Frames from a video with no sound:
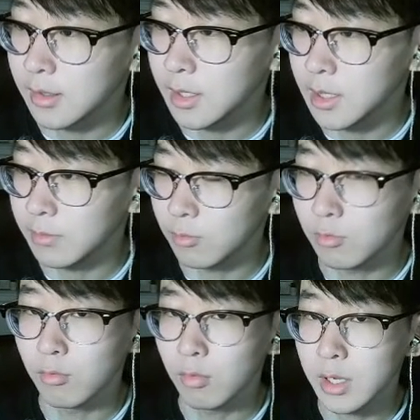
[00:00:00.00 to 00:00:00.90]

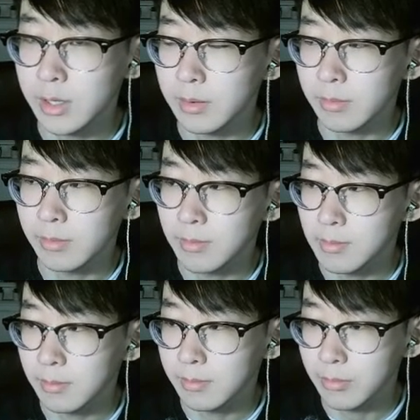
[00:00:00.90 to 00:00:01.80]
in one
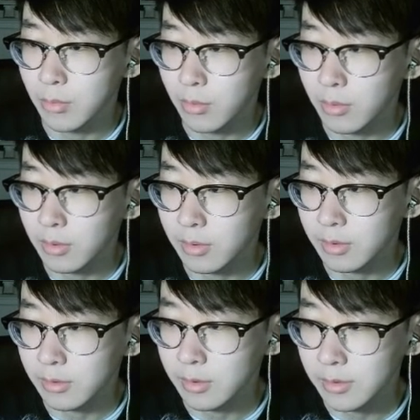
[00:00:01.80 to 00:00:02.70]

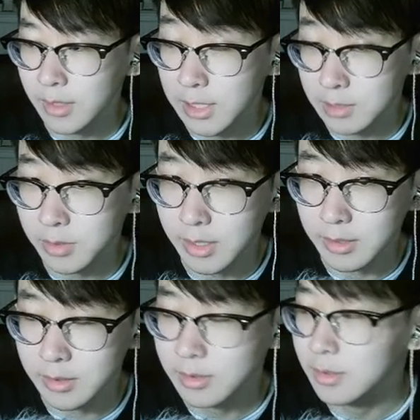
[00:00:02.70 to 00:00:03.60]
more
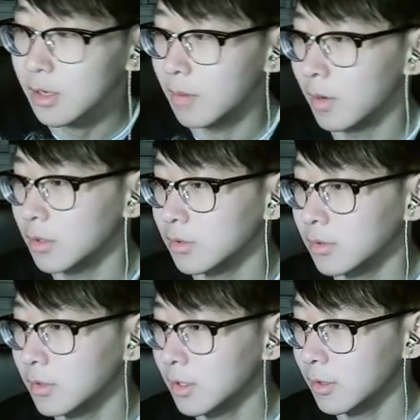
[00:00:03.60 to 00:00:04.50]
explained top
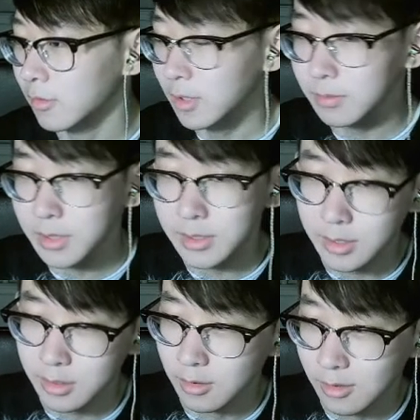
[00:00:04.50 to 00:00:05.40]
module, we're going to be
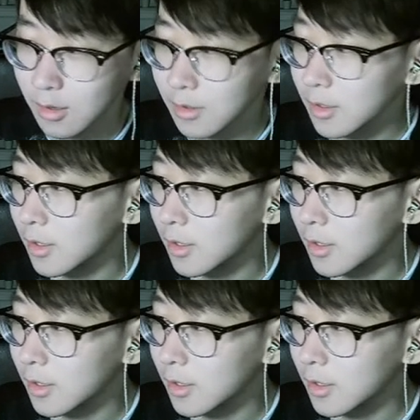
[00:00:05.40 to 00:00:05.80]
seeing a lot